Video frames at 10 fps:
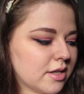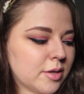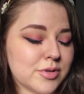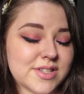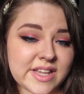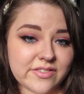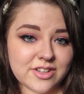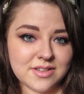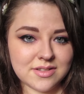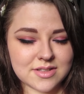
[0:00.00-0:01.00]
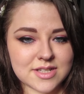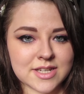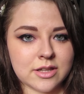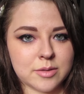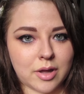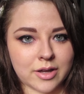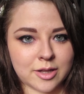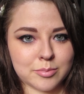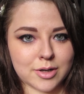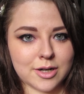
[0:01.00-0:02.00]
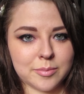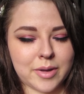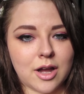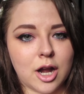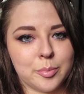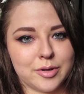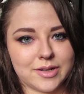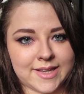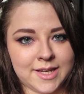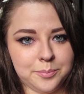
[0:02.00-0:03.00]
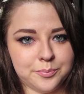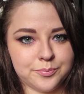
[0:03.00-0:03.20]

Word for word: Number seven, To Kill a Mockingbird by Harper Lee.